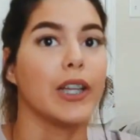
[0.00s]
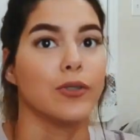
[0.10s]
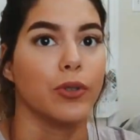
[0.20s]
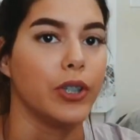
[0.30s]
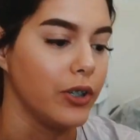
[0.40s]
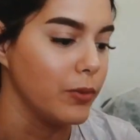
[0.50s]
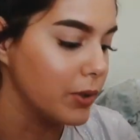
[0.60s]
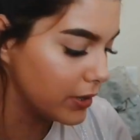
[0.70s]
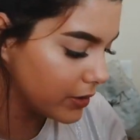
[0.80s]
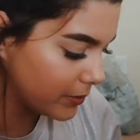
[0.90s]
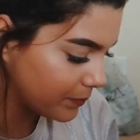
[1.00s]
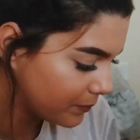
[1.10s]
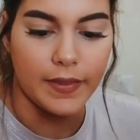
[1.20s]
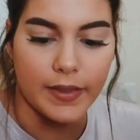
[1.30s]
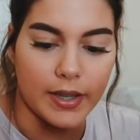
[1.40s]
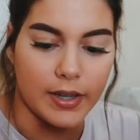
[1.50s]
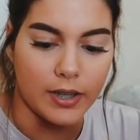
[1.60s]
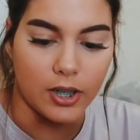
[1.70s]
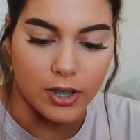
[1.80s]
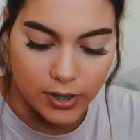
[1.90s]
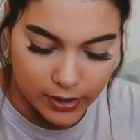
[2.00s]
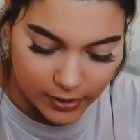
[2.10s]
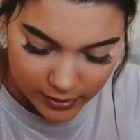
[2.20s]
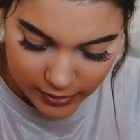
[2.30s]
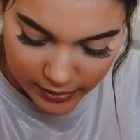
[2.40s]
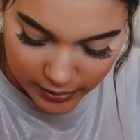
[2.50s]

has really good ones. And then I got